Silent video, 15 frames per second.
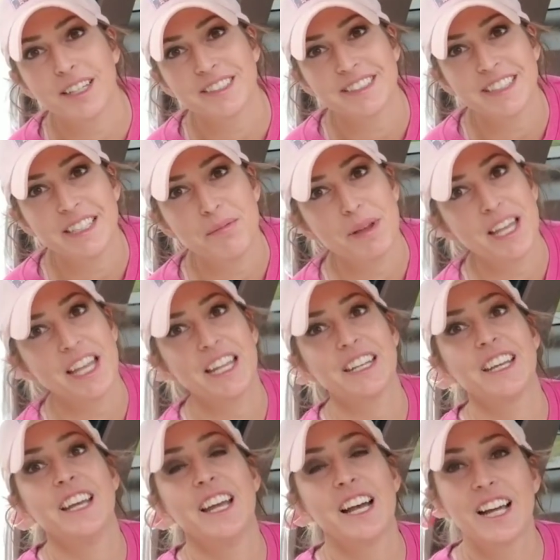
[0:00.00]
my cement,
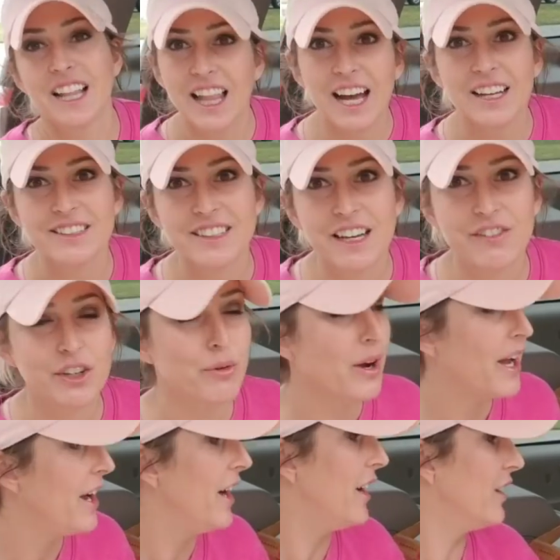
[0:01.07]
glass
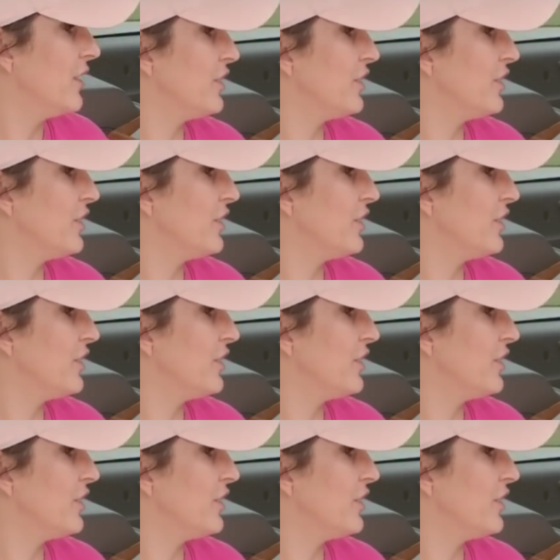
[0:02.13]
everywhere.